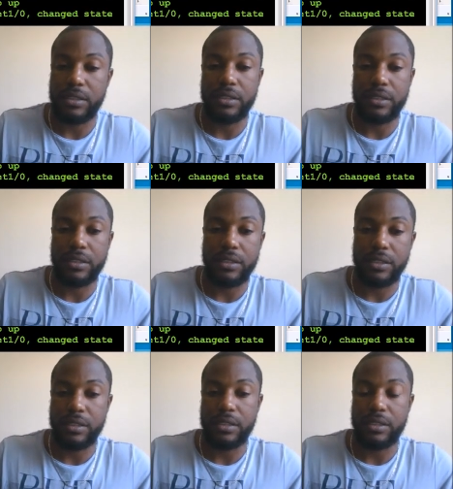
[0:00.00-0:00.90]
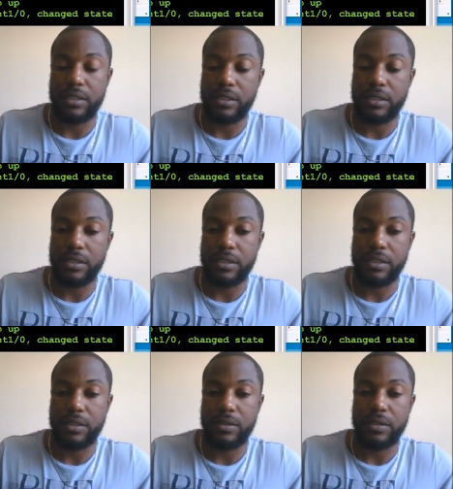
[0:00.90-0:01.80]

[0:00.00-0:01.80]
(no one is talking)